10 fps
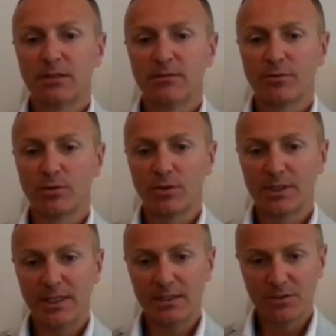for
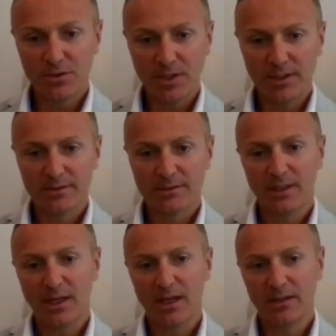the industry
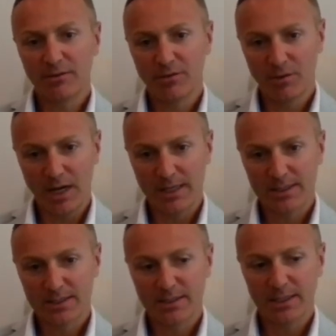and for
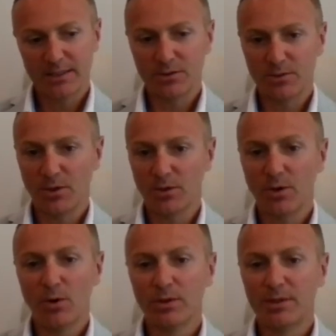us. As you know,
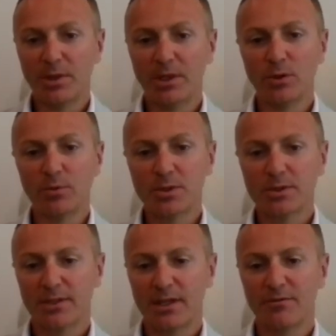all the big
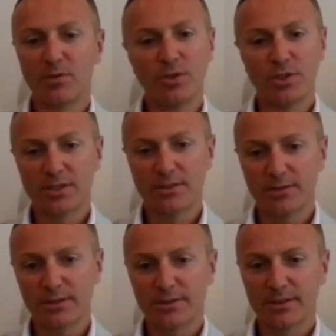groups have
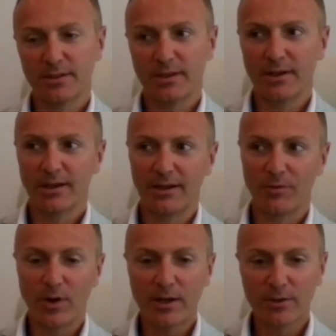registered
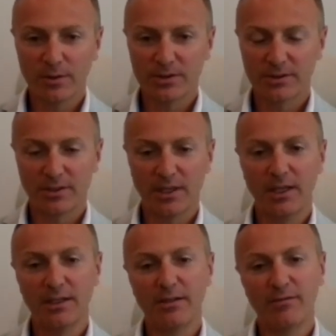records
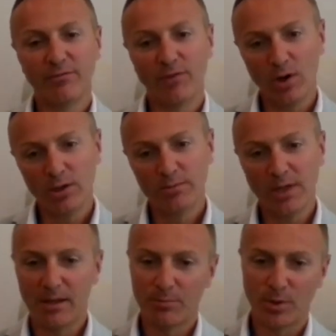in volume
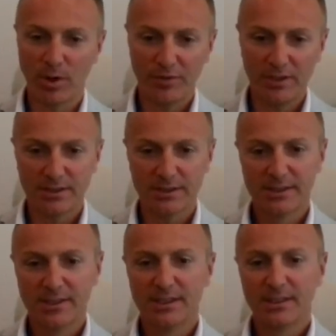and profit.
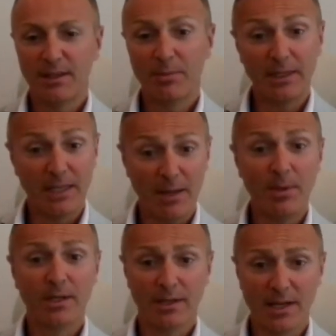The
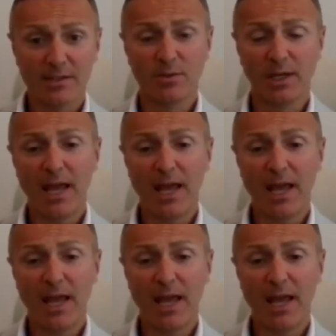pandemic has really